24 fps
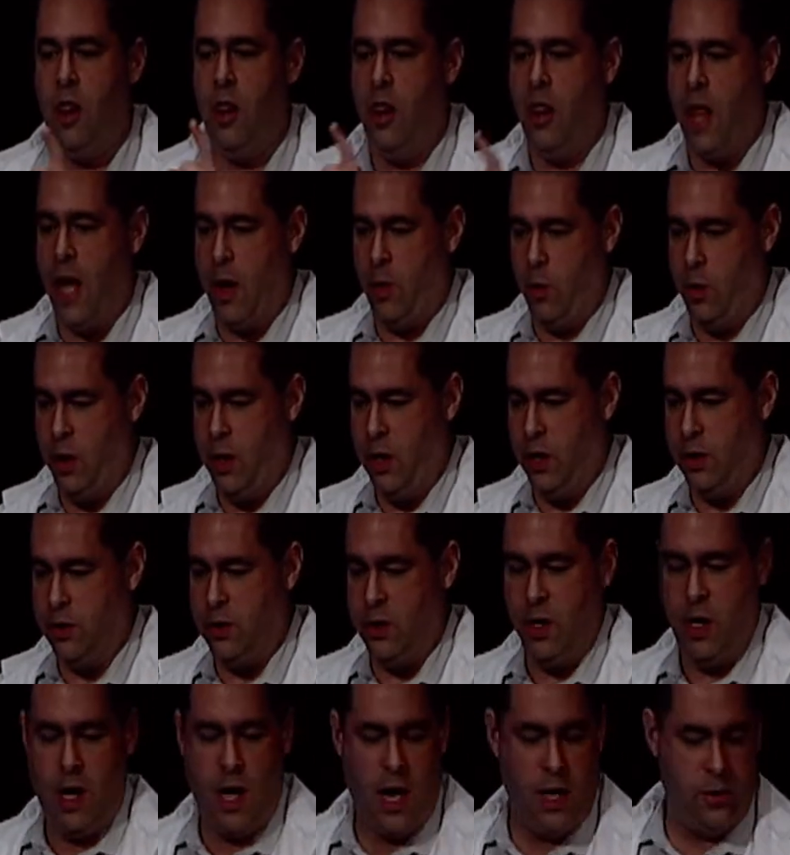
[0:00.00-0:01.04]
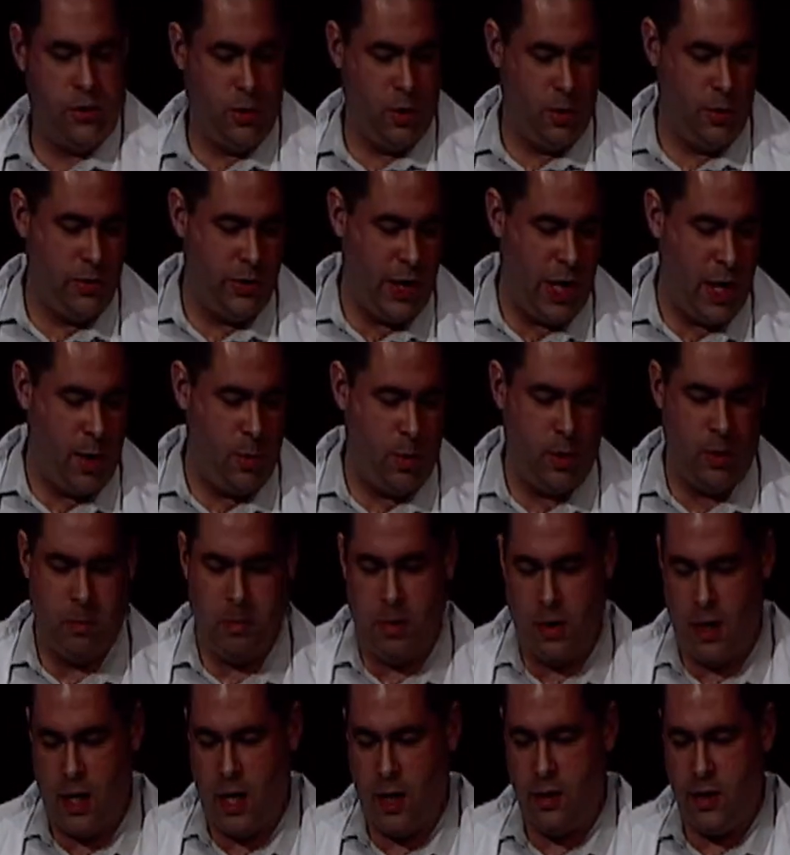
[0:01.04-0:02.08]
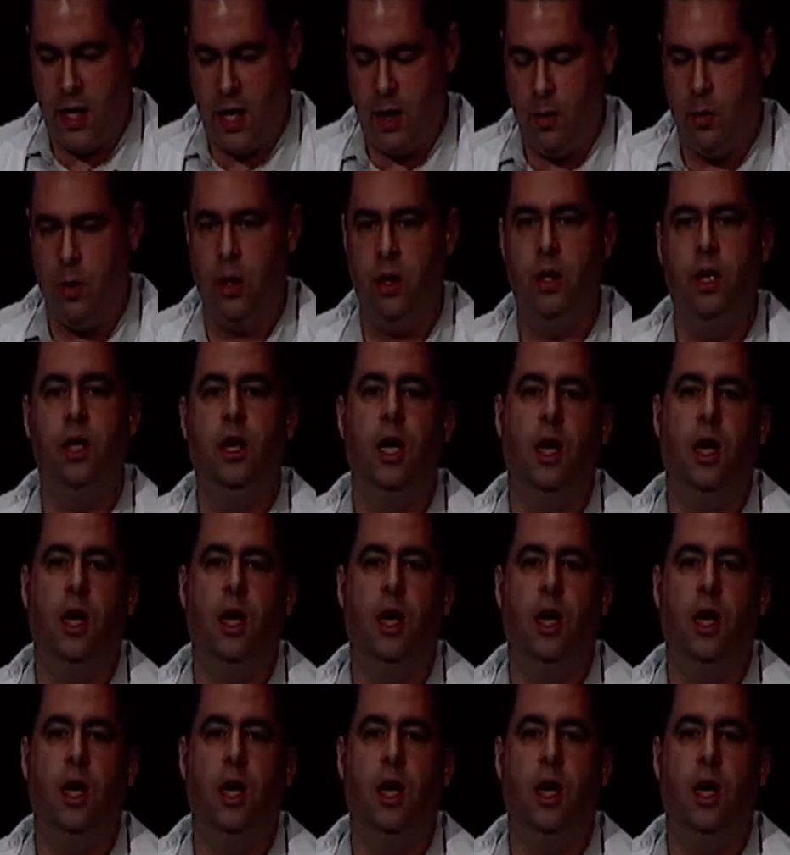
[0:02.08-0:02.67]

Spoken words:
That one is. And so is that one, but not that one.